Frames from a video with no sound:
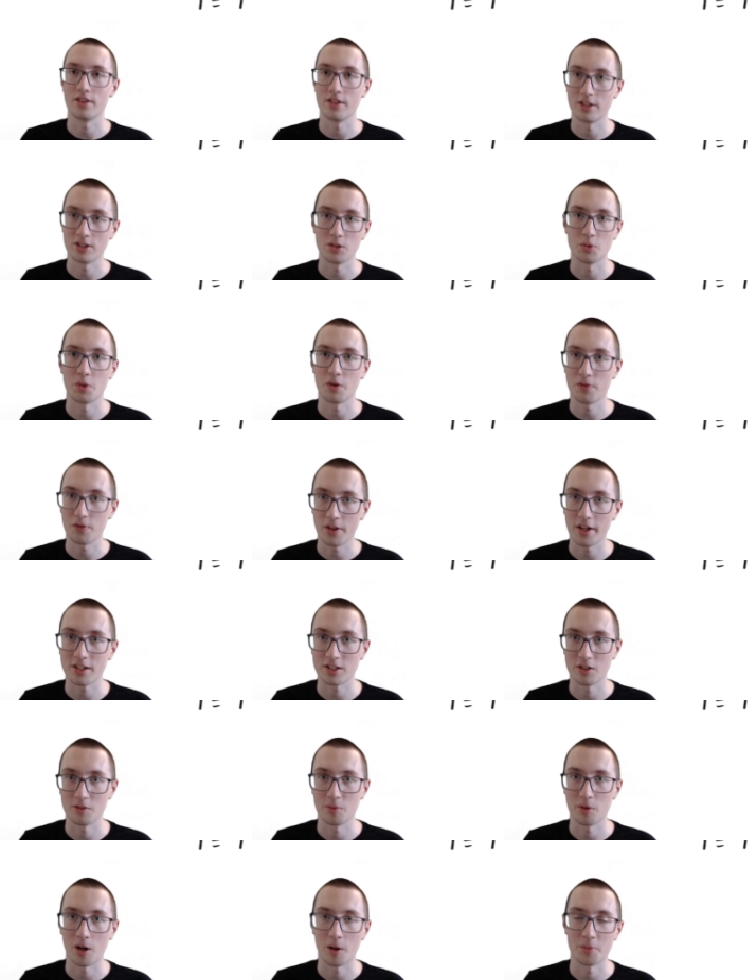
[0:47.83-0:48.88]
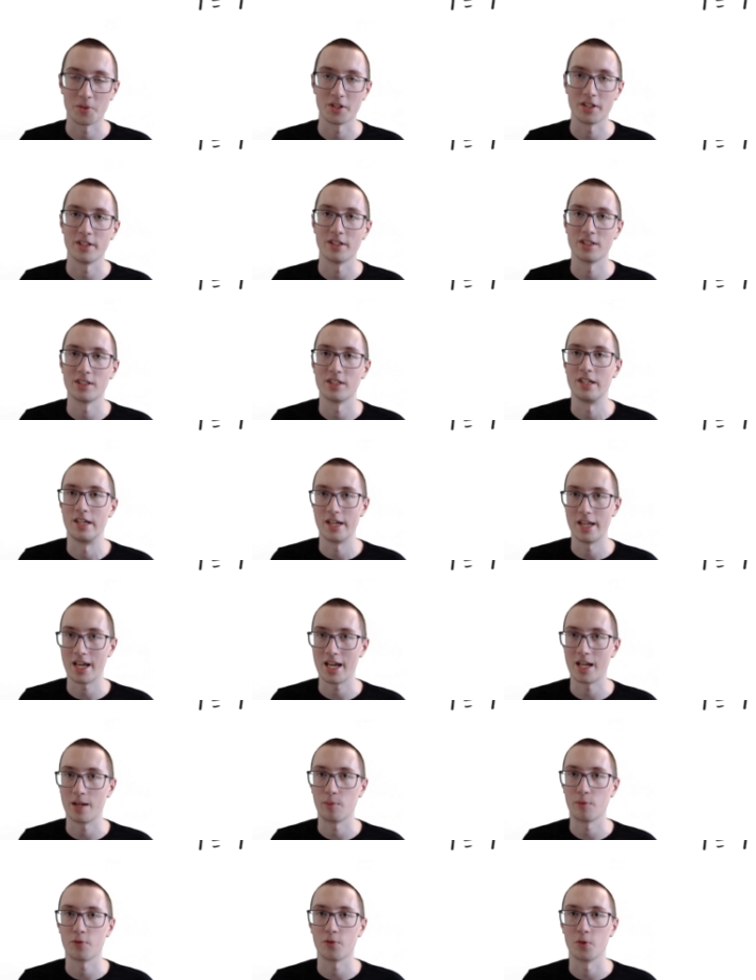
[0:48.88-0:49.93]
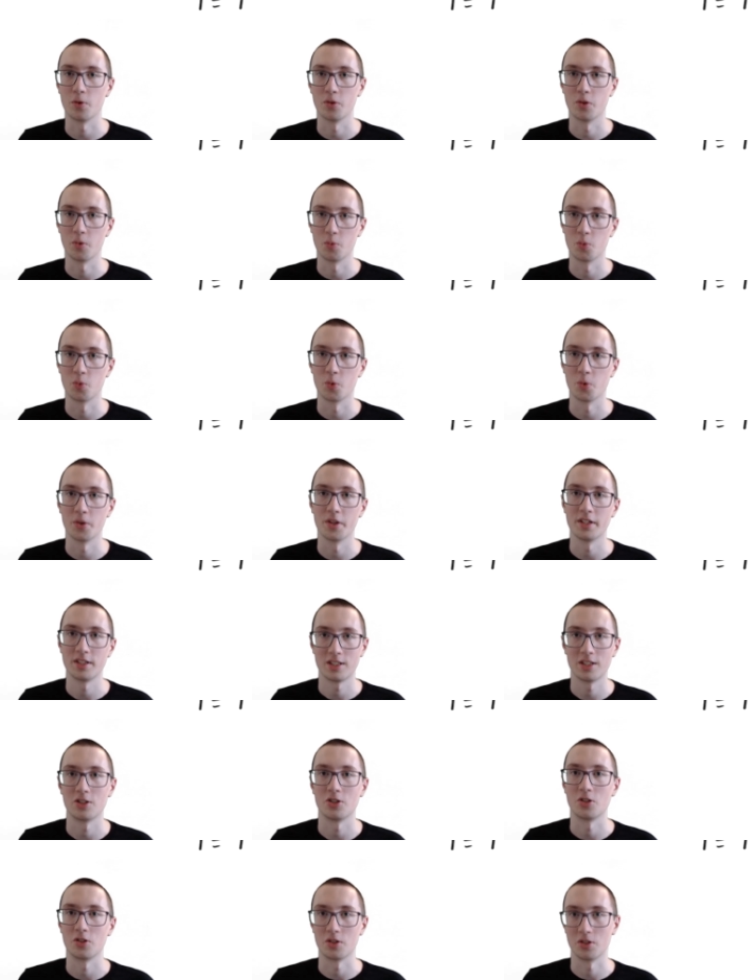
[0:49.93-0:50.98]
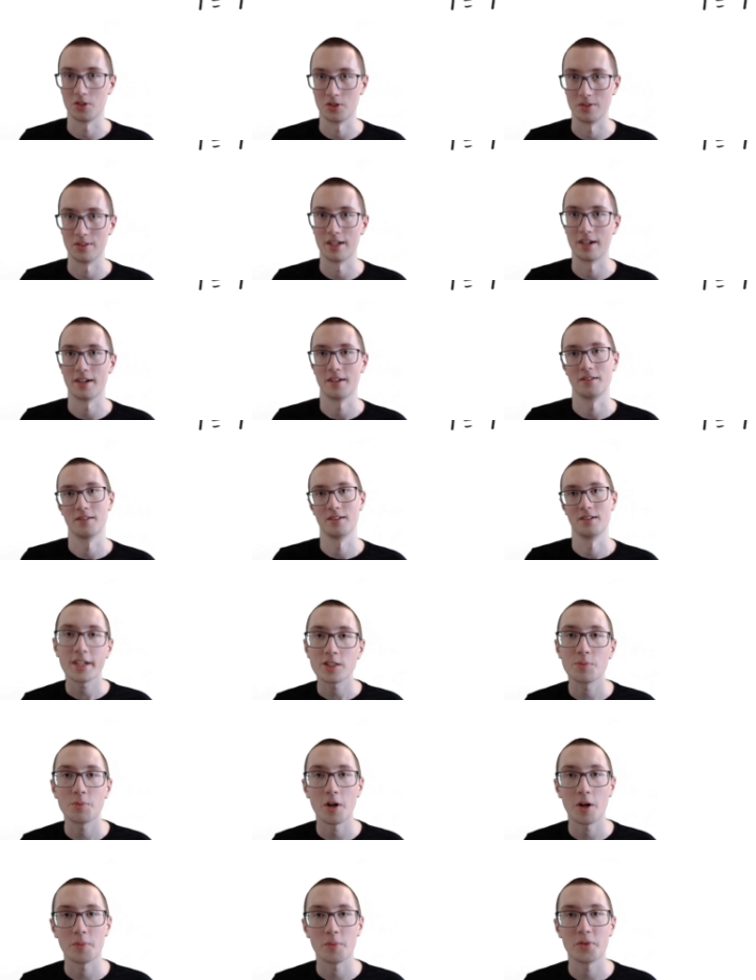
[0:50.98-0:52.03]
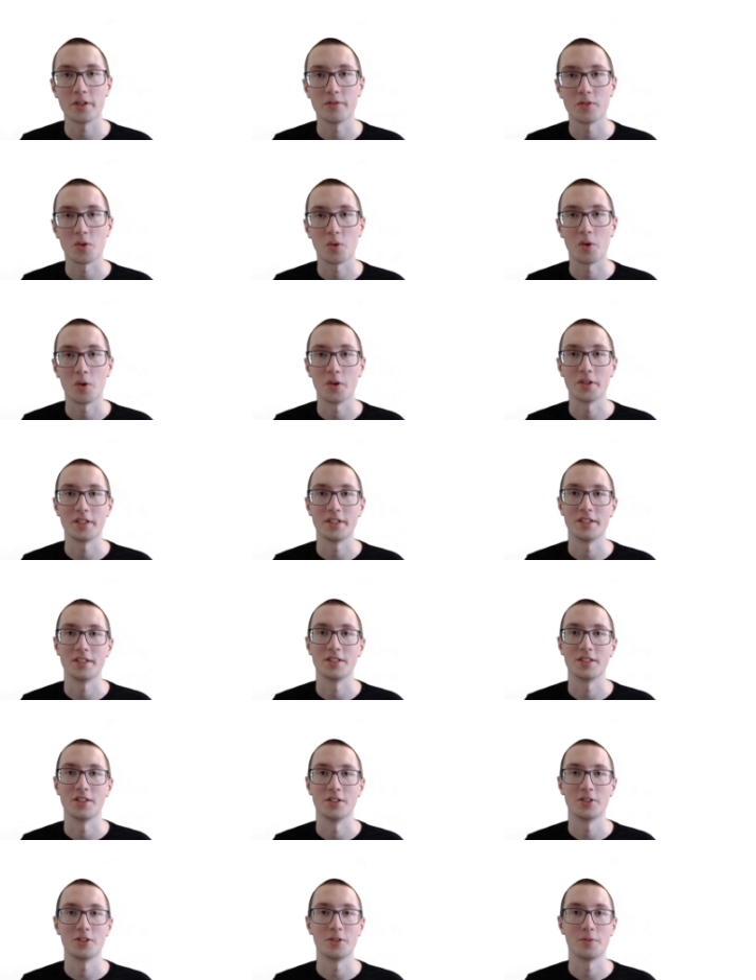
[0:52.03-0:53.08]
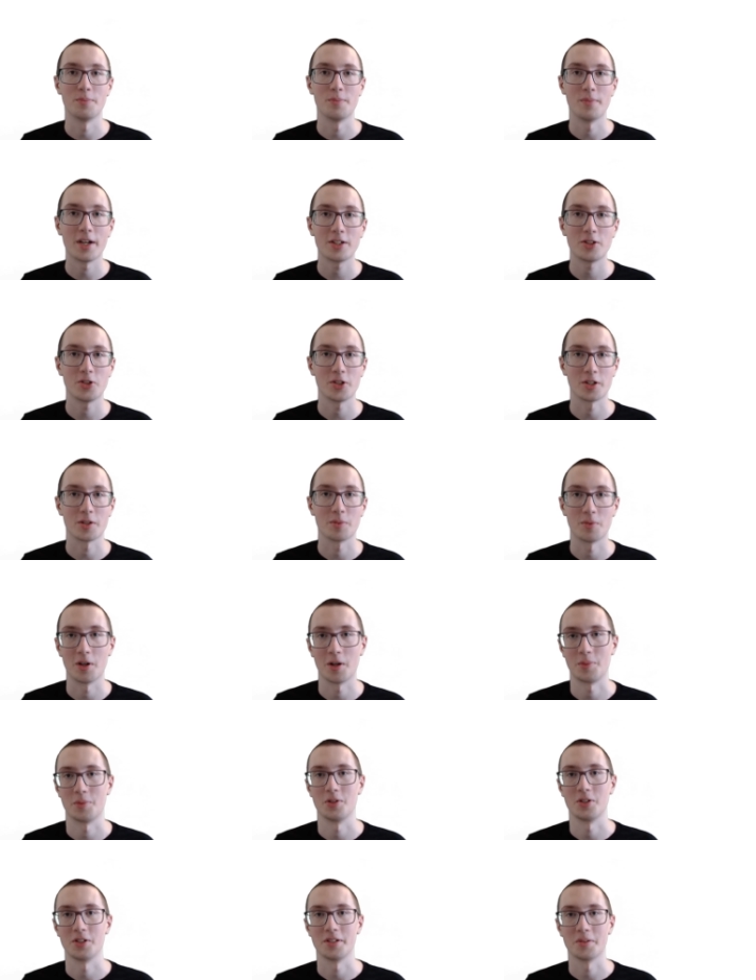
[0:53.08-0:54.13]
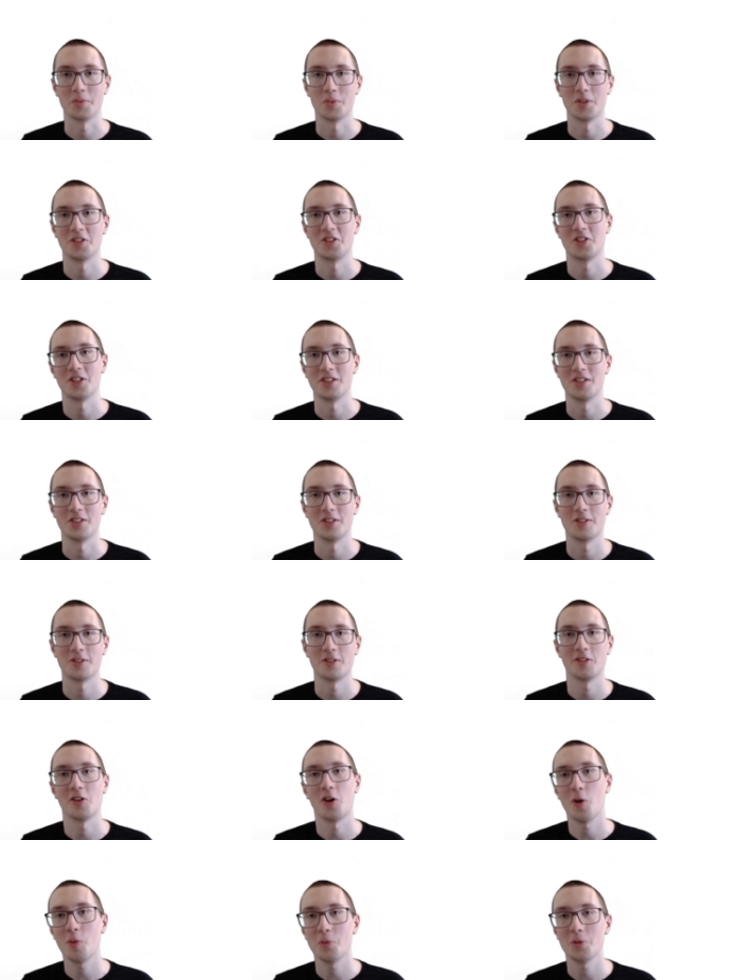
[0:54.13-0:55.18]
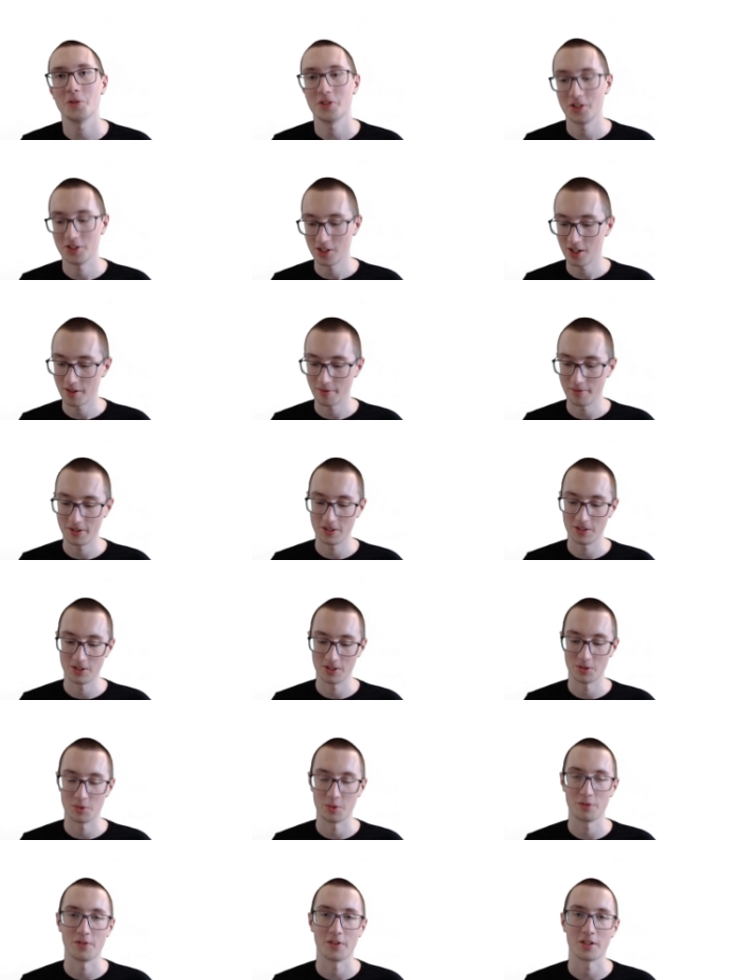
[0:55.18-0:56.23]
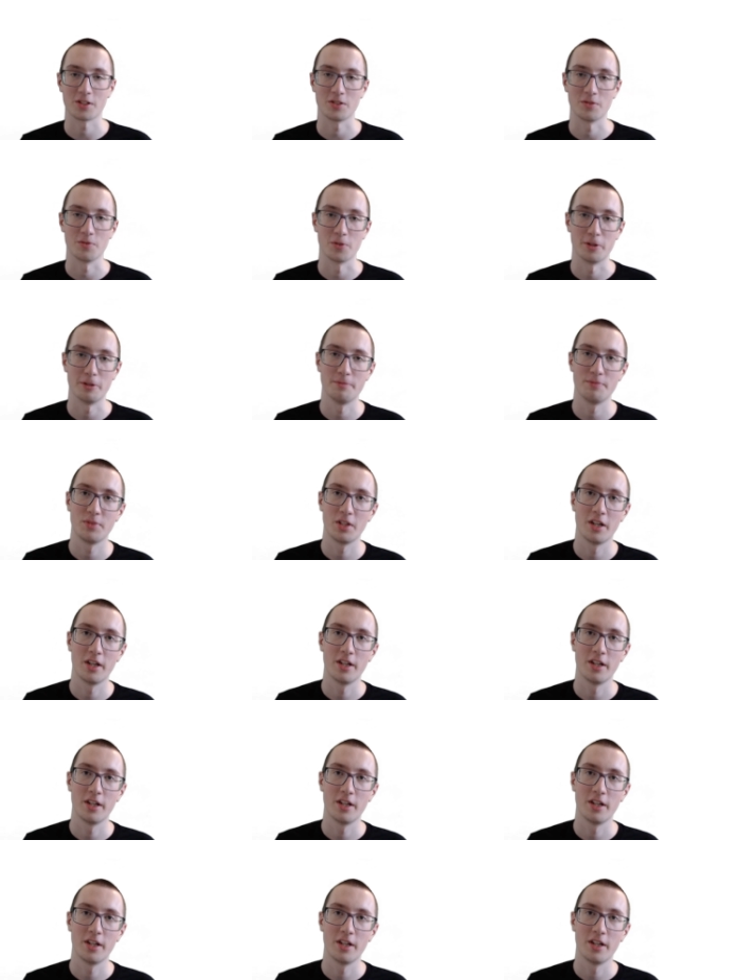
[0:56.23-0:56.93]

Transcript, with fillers: it's the reflexive property is the name for the rule that says you can do that. Next property of equality is the symmetric property, which is almost as obvious as the reflexive one